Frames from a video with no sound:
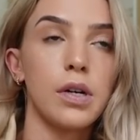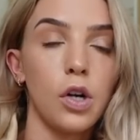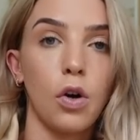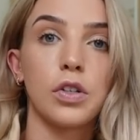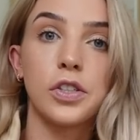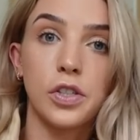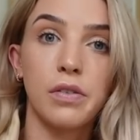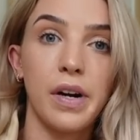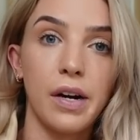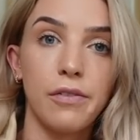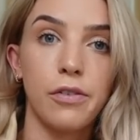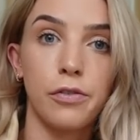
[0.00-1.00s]
knocked us
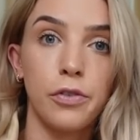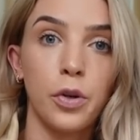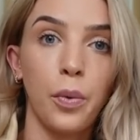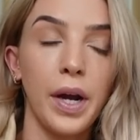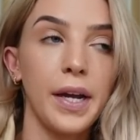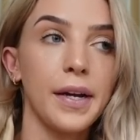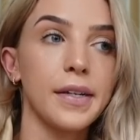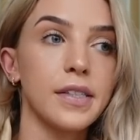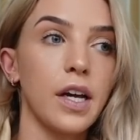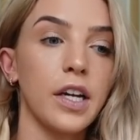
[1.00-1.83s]
around for a few weeks.